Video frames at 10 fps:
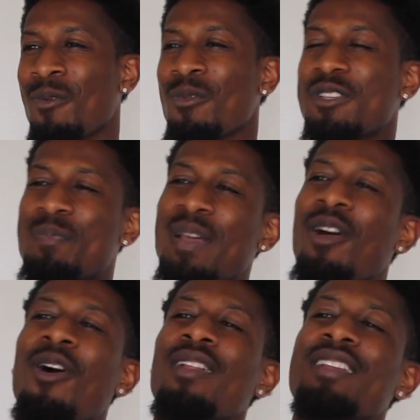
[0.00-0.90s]
We'll
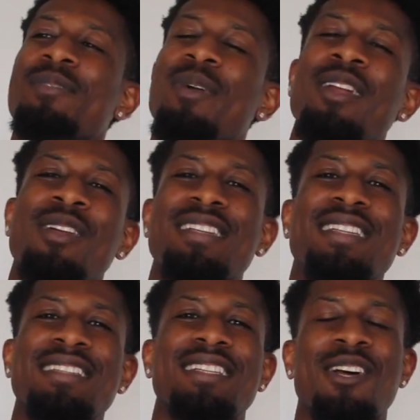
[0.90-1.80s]
spend all this money on these
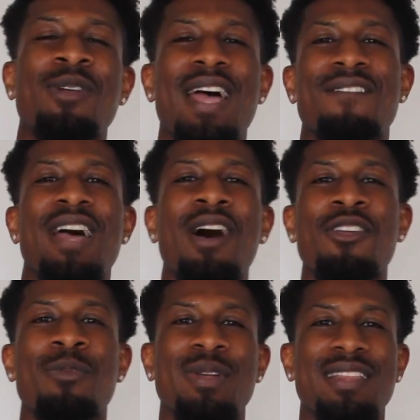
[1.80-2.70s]
things that don't add
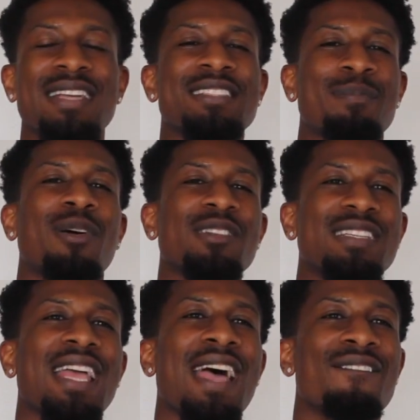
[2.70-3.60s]
value, but things that
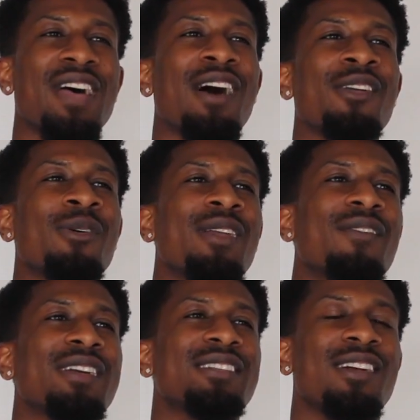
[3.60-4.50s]
personally add value and
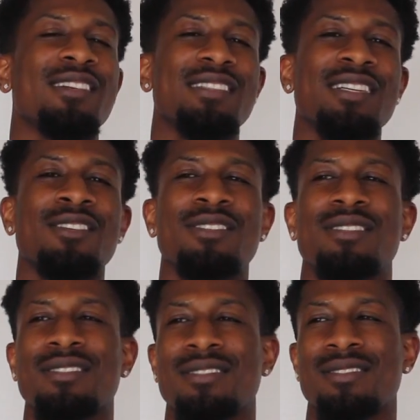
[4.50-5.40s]
invest in ourselves,
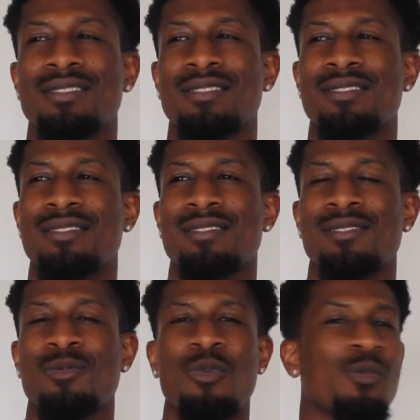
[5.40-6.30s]

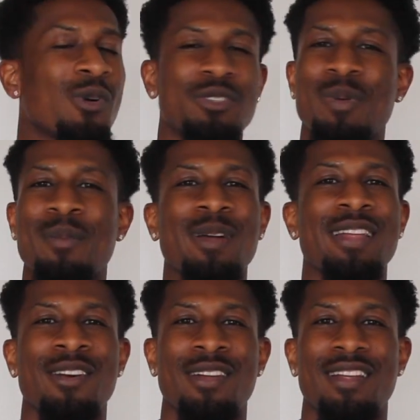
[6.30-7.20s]
we won't spend
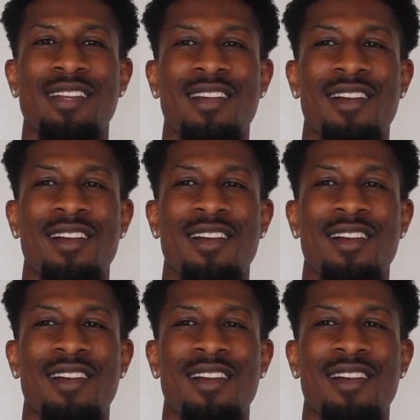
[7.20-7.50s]
money on it.